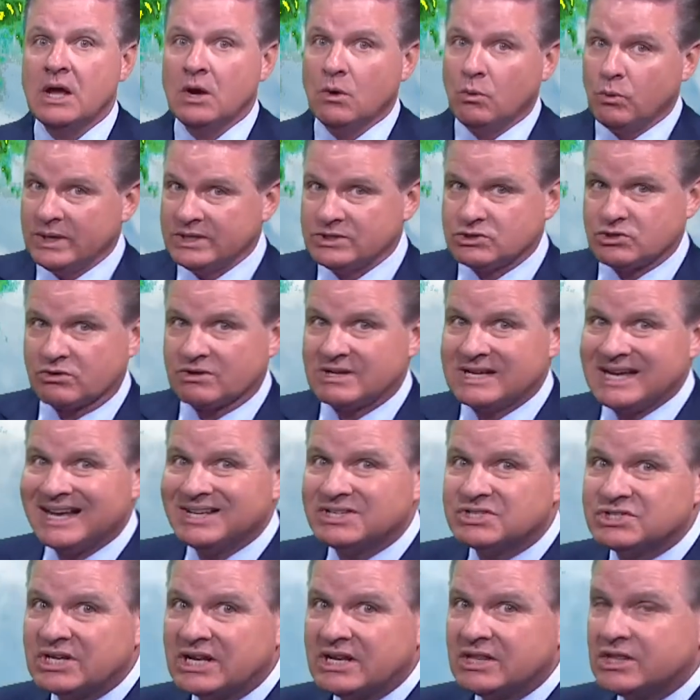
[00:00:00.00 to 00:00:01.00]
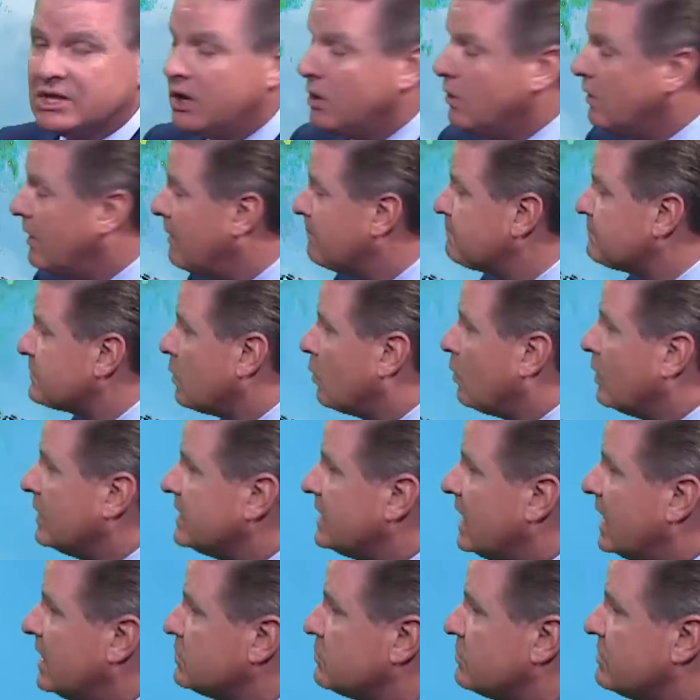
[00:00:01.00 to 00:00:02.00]
Winds are gusting, though, up to one
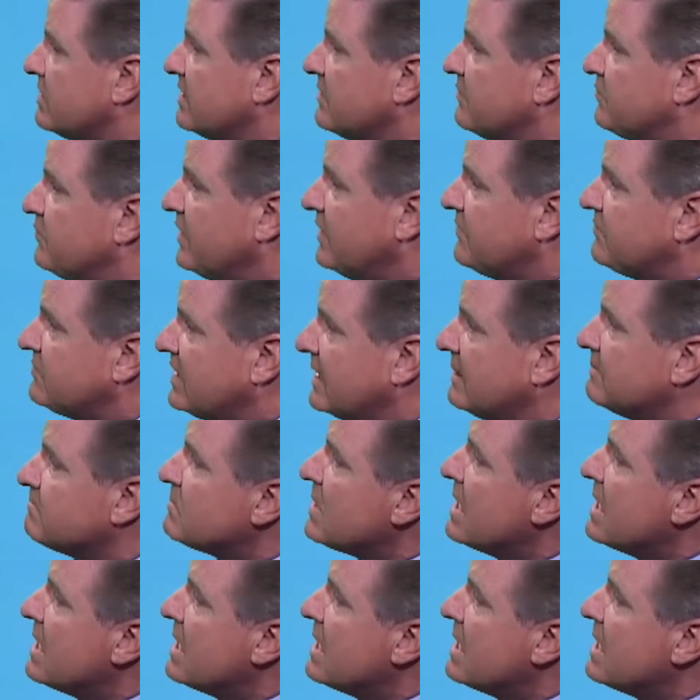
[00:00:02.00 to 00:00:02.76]
hundred fifty.